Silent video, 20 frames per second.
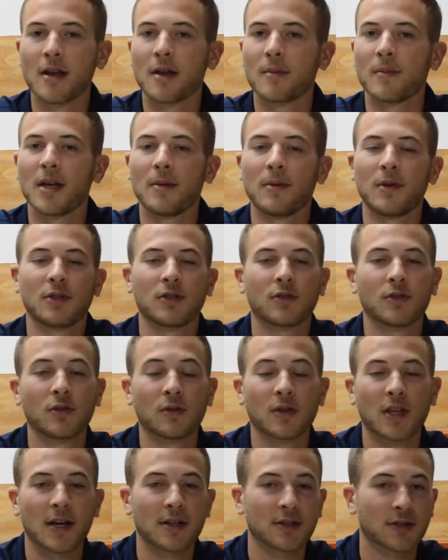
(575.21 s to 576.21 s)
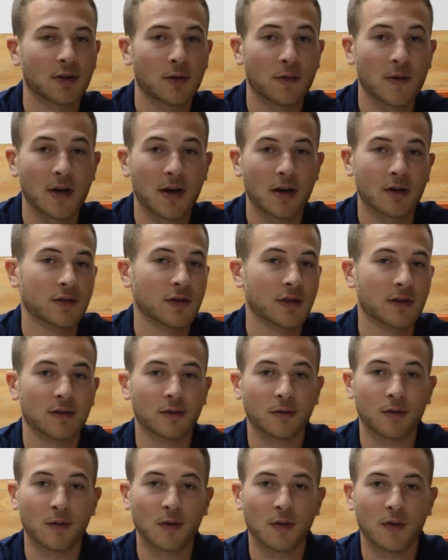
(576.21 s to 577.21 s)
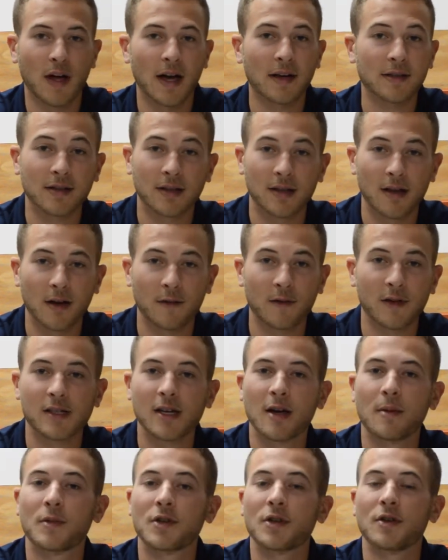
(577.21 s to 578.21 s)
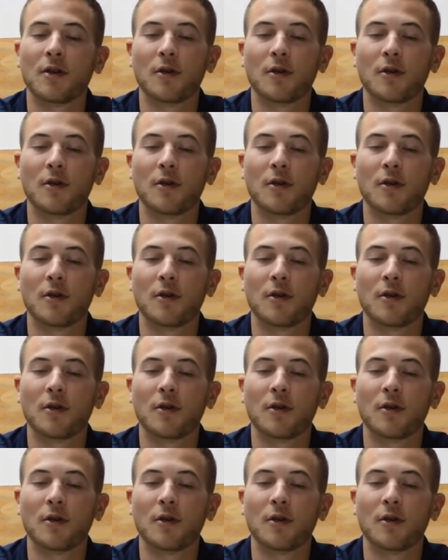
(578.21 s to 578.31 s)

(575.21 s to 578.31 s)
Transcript: Maybe 2,300 to 3,000 Kelvin temperature.